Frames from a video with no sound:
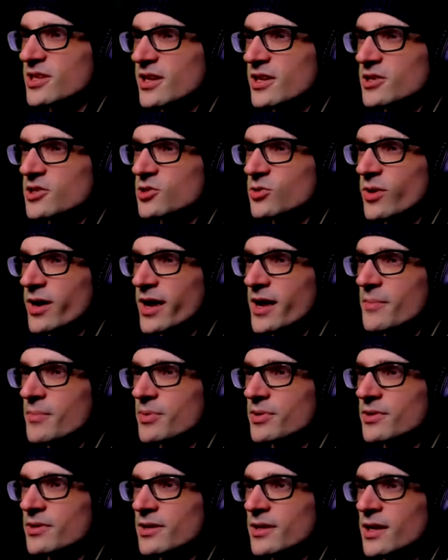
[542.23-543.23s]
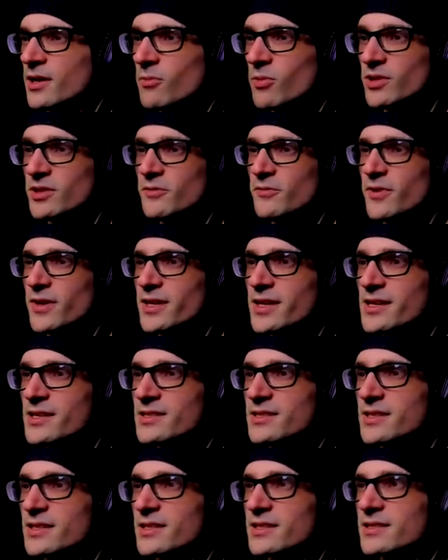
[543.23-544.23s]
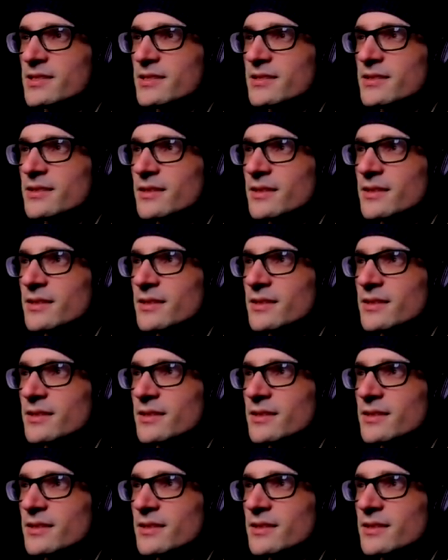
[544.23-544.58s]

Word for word: like a trap. What the fuck is this?